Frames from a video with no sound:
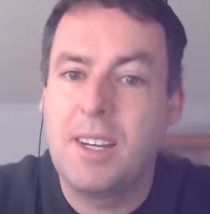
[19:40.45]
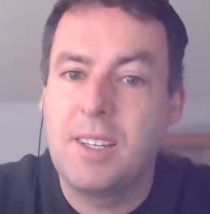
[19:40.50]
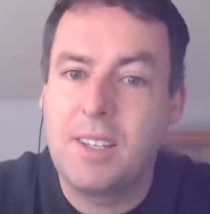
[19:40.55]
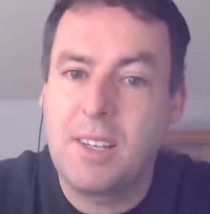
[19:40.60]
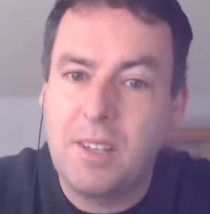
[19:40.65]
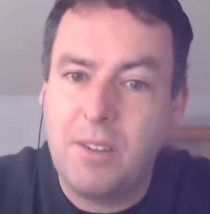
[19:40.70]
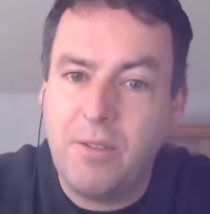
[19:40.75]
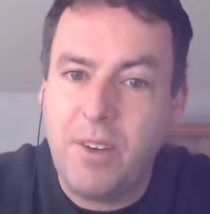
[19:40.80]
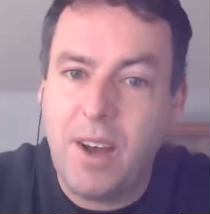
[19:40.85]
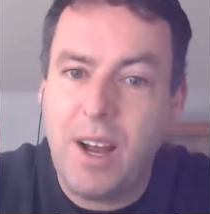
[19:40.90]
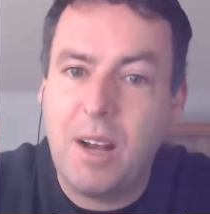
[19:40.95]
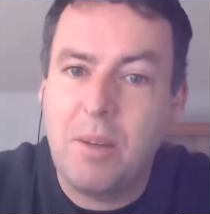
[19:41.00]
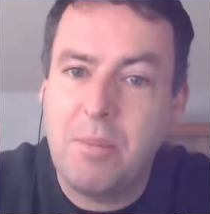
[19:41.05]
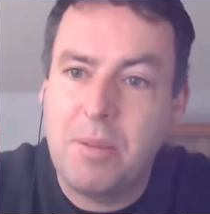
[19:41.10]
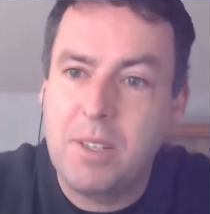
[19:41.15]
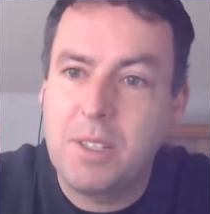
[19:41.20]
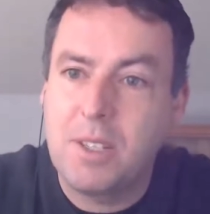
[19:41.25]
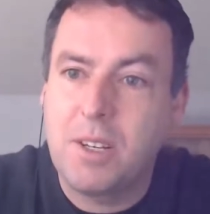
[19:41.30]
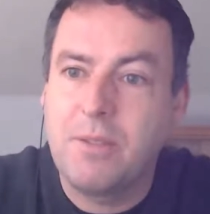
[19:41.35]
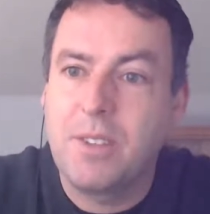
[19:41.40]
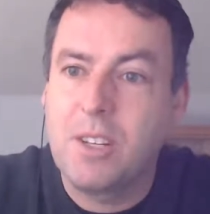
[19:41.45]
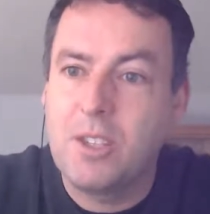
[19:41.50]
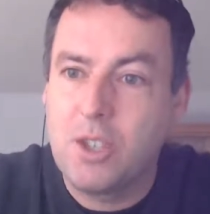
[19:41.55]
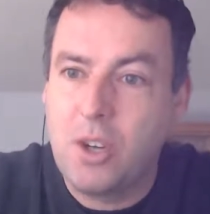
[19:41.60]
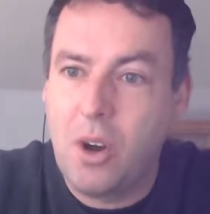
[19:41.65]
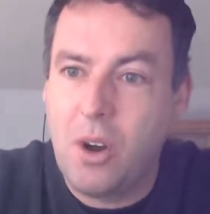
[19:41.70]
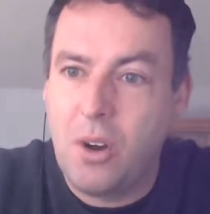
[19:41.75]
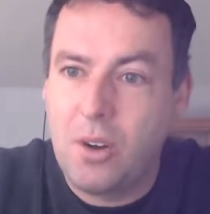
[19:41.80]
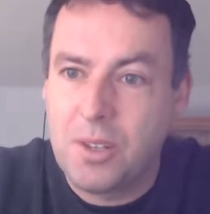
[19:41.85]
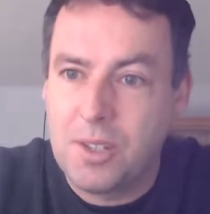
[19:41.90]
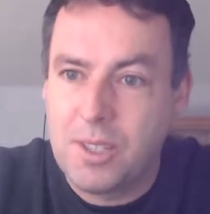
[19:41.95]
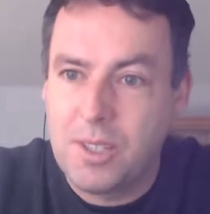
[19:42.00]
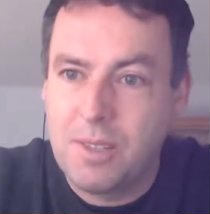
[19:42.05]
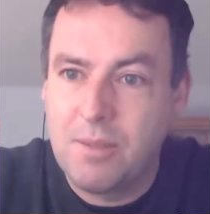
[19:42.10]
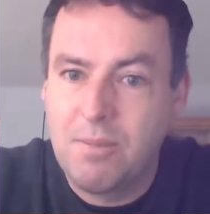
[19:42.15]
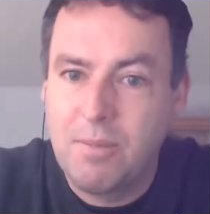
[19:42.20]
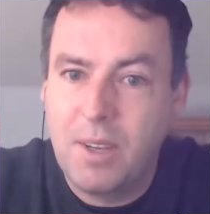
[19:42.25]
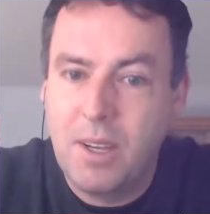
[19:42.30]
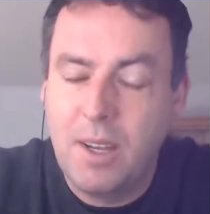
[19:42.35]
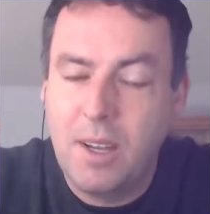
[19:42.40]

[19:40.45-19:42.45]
in the development of the jaws.